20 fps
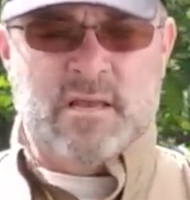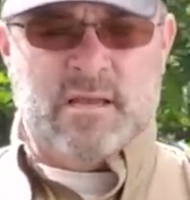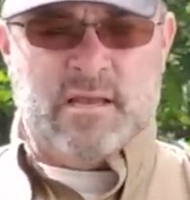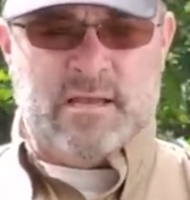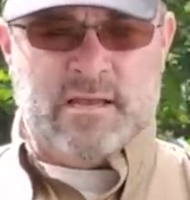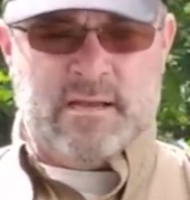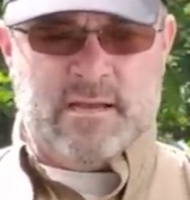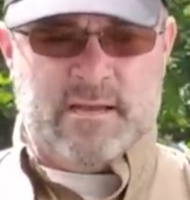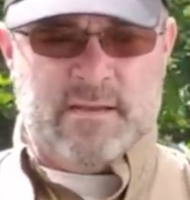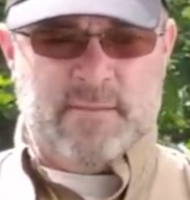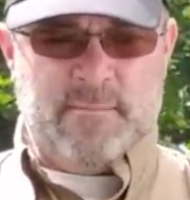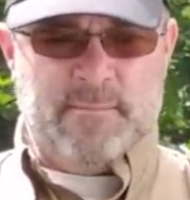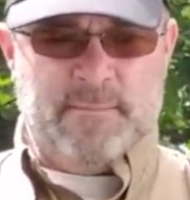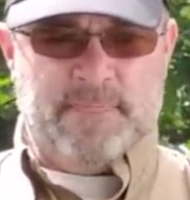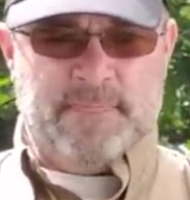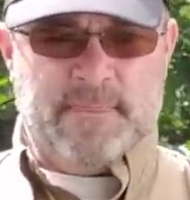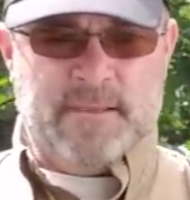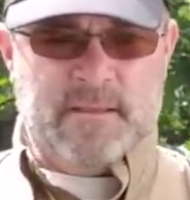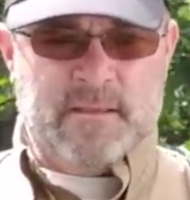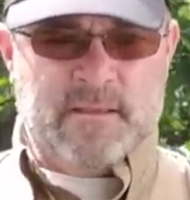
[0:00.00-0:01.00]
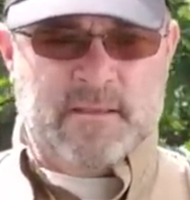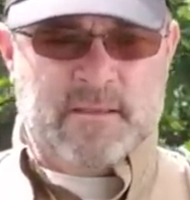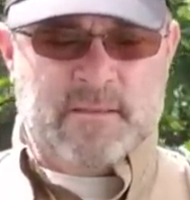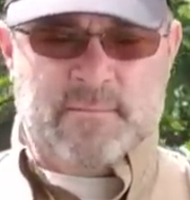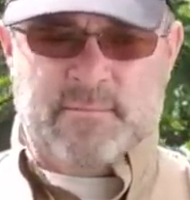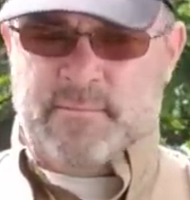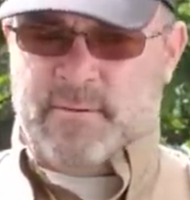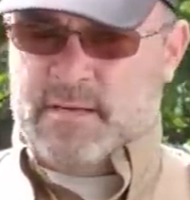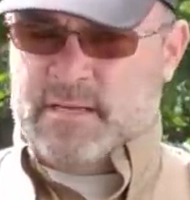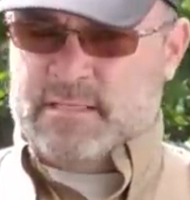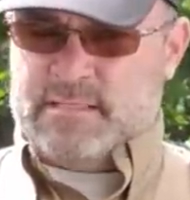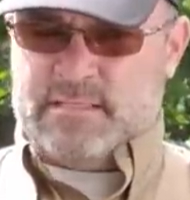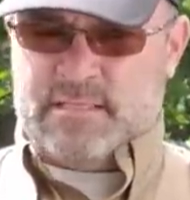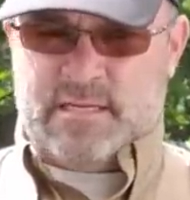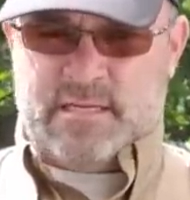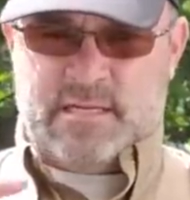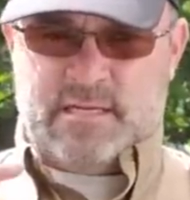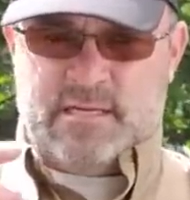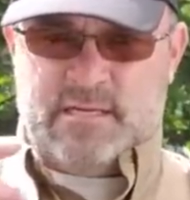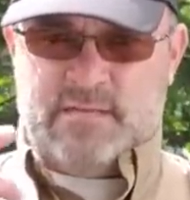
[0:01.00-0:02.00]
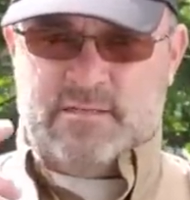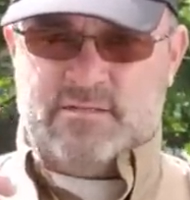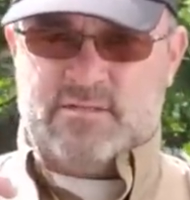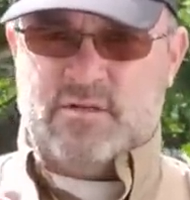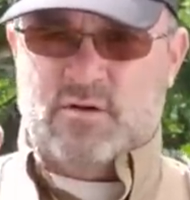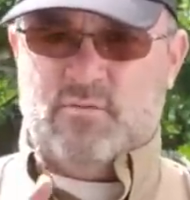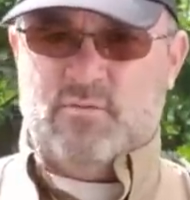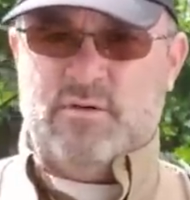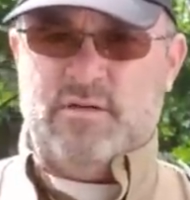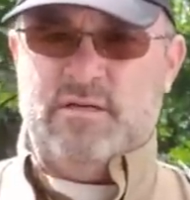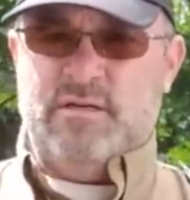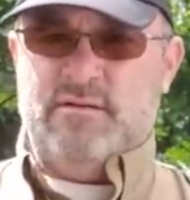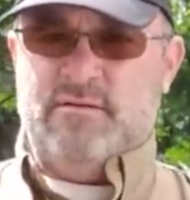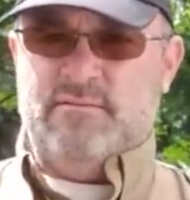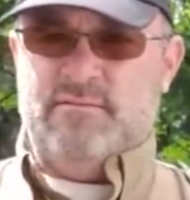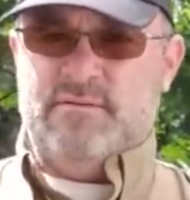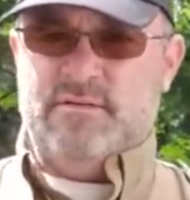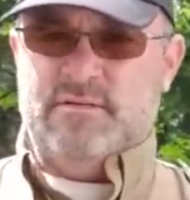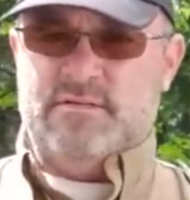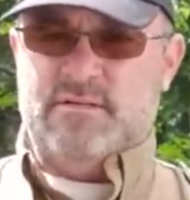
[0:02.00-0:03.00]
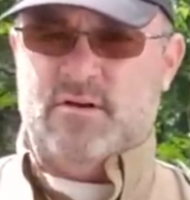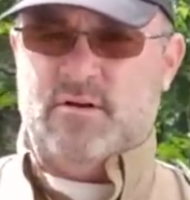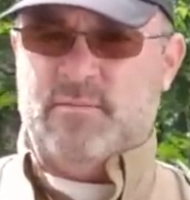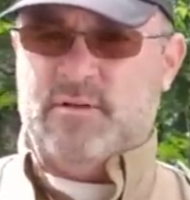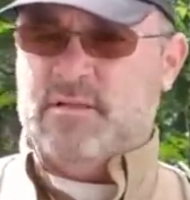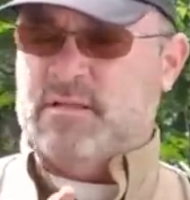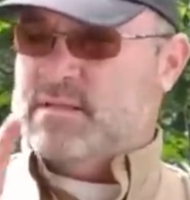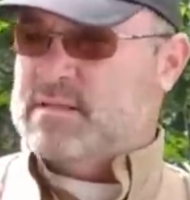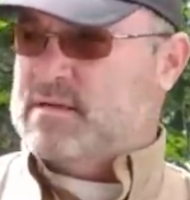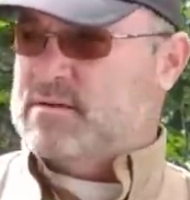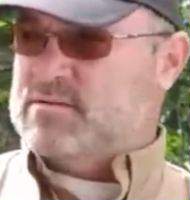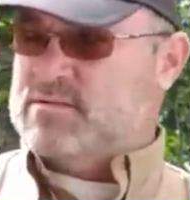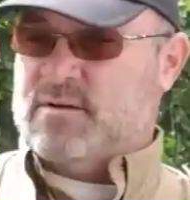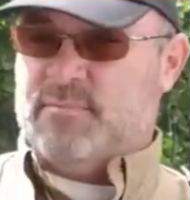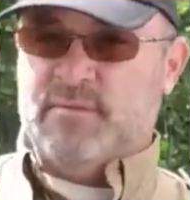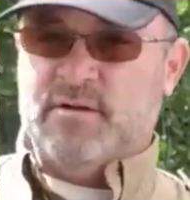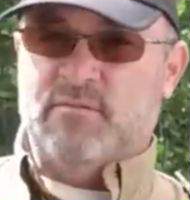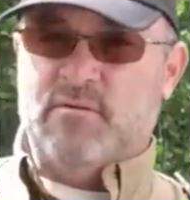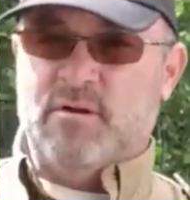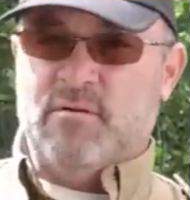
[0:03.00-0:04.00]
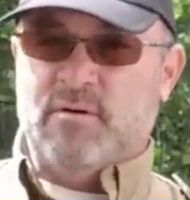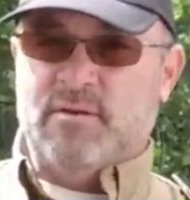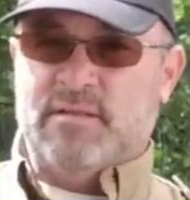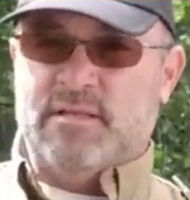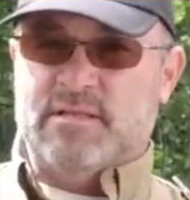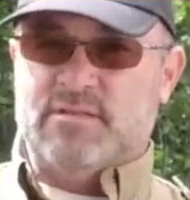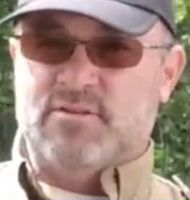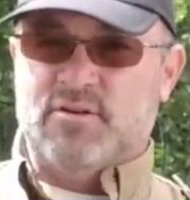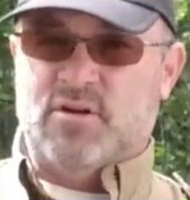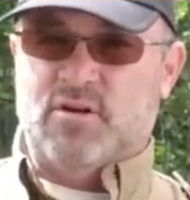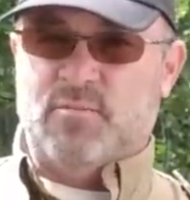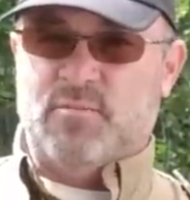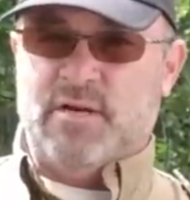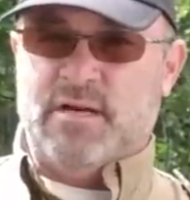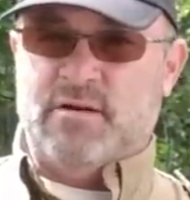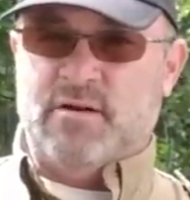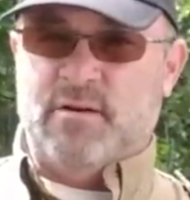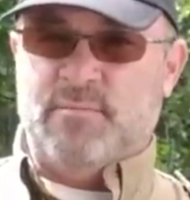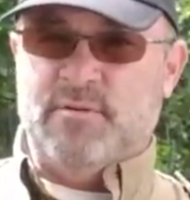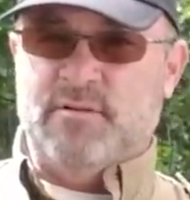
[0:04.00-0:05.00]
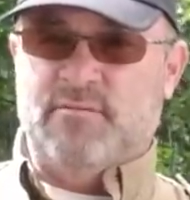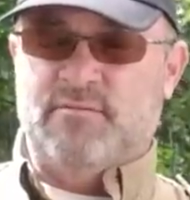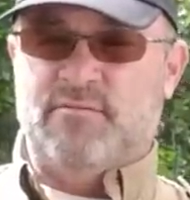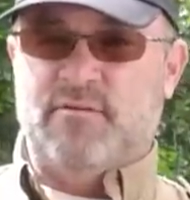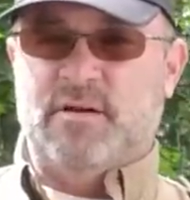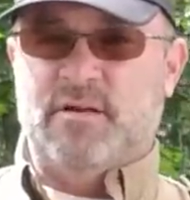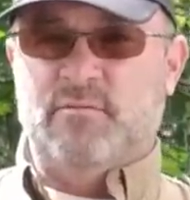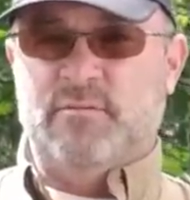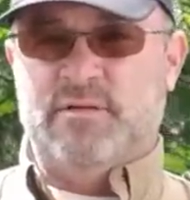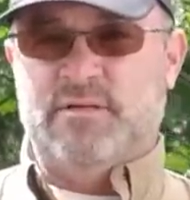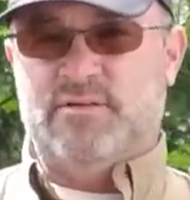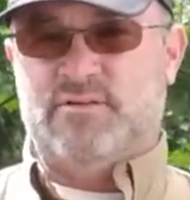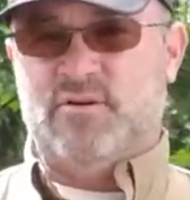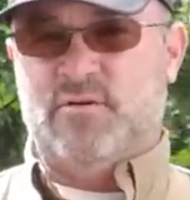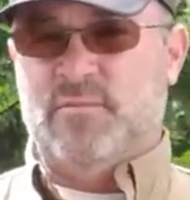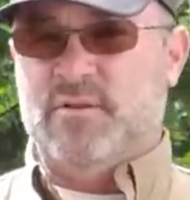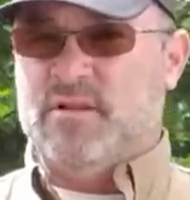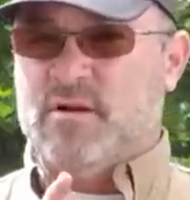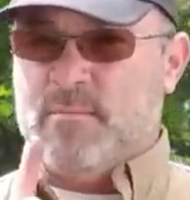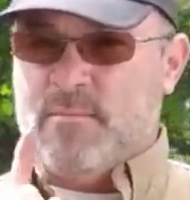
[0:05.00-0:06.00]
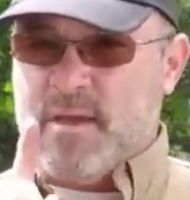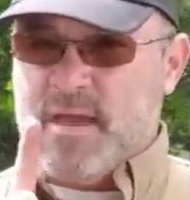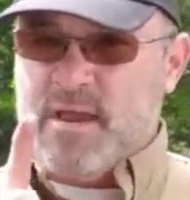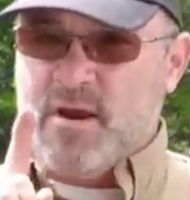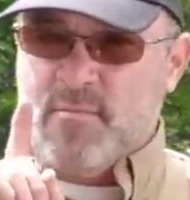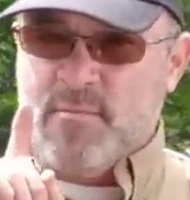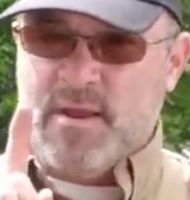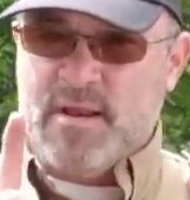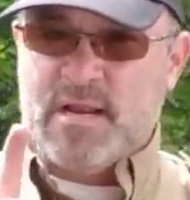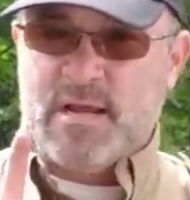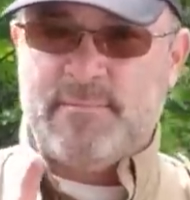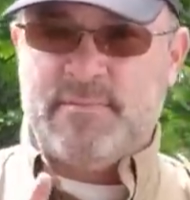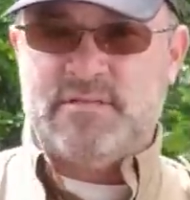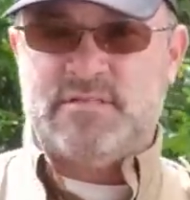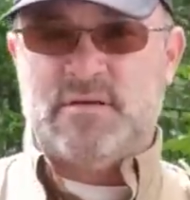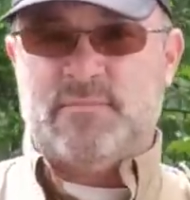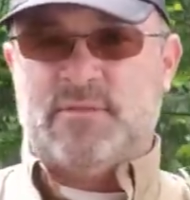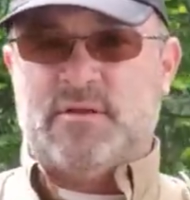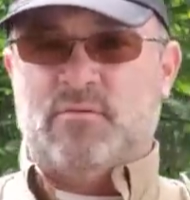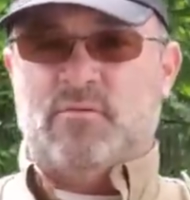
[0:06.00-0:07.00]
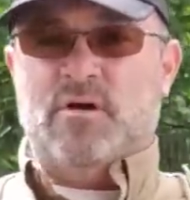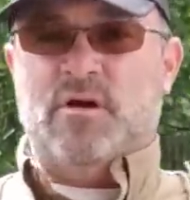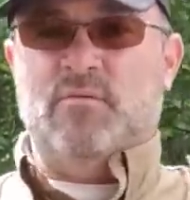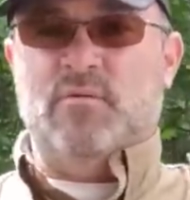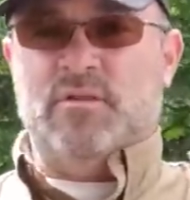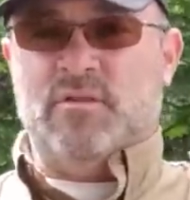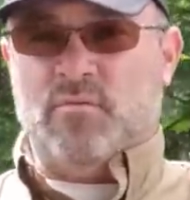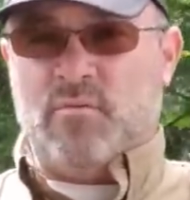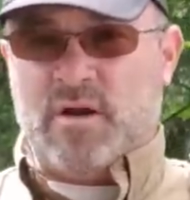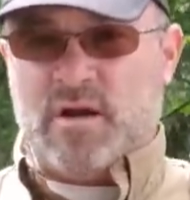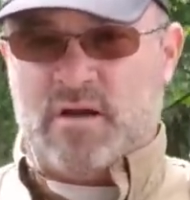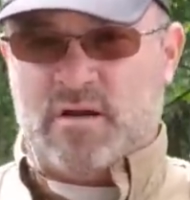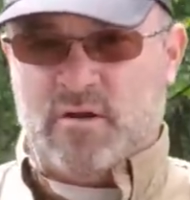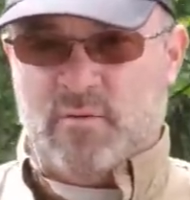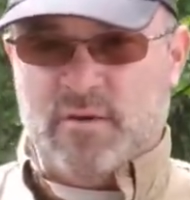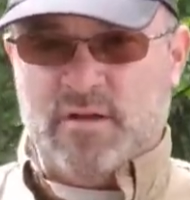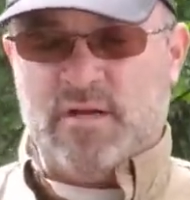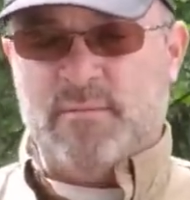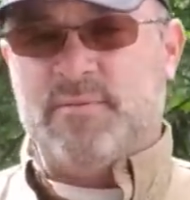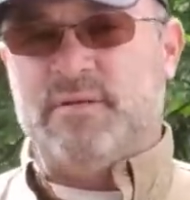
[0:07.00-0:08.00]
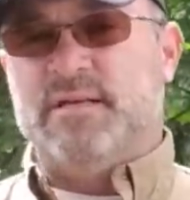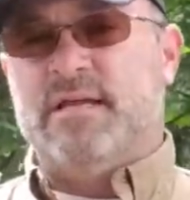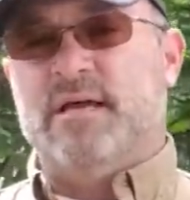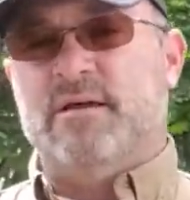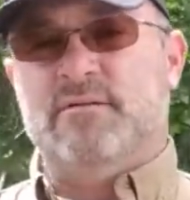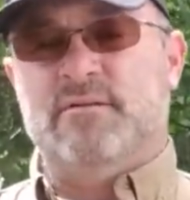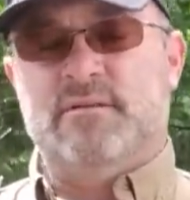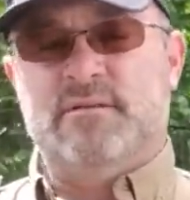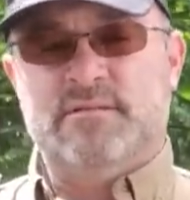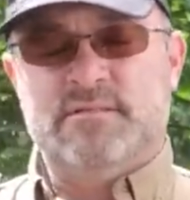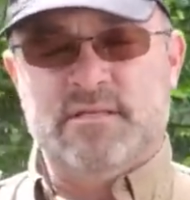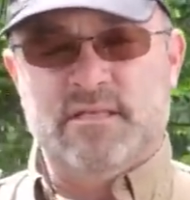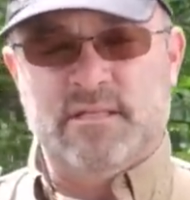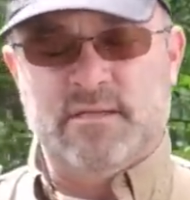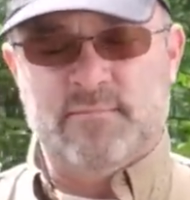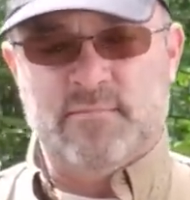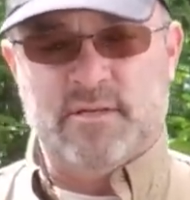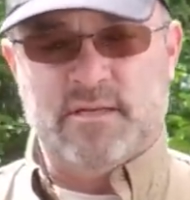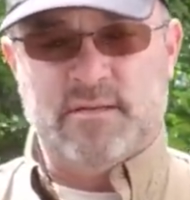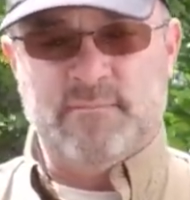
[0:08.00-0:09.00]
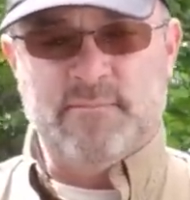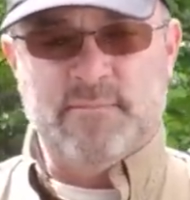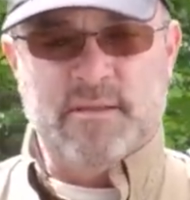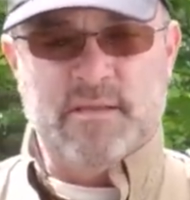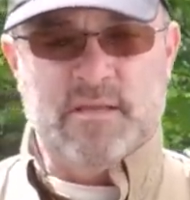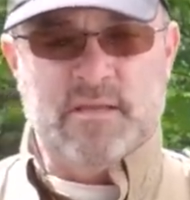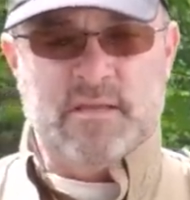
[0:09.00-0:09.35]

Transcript: Um, but uh, so we determined that there's something wrong with that circuit breaker up in the front. We determined there may or may not be something wrong with the wire going up and down to the ceiling plenum.